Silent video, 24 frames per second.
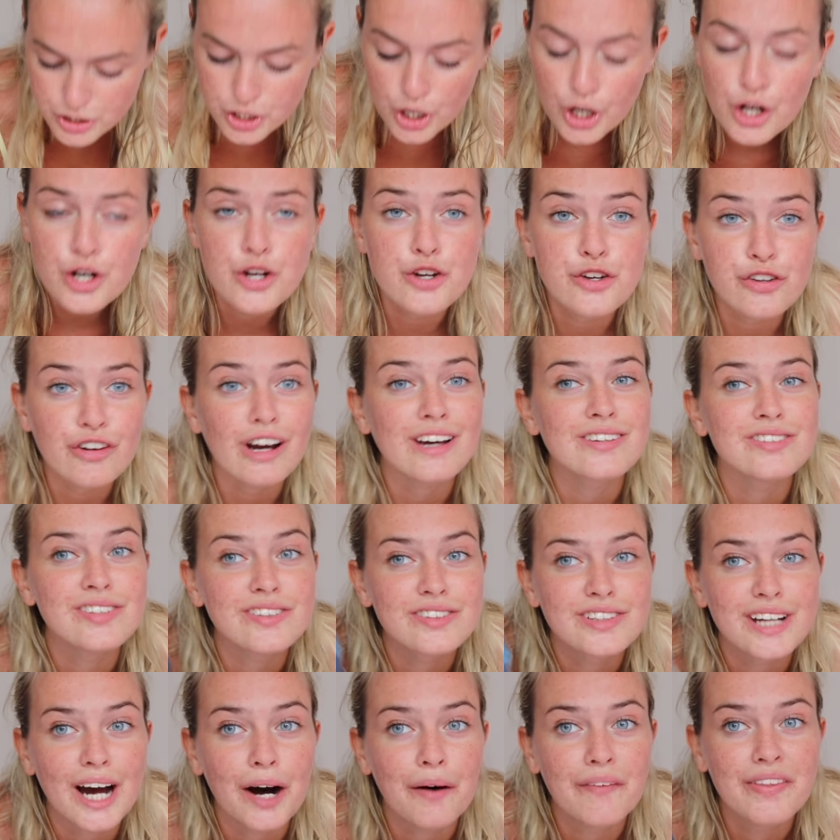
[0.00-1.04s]
two
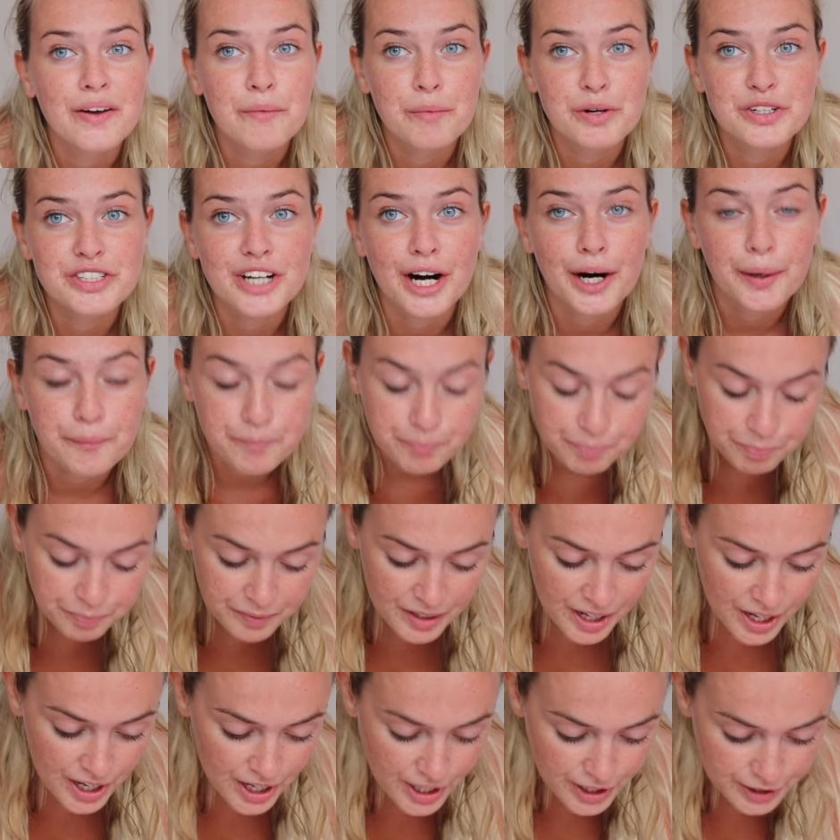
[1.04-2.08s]
dresses now and then we're done.
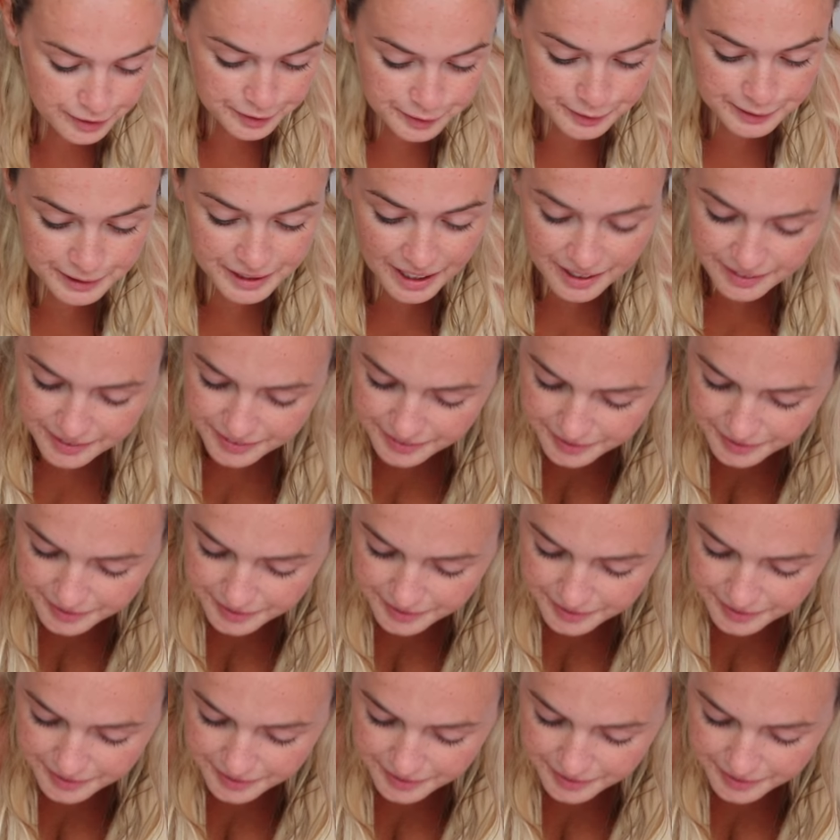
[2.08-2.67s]
Let's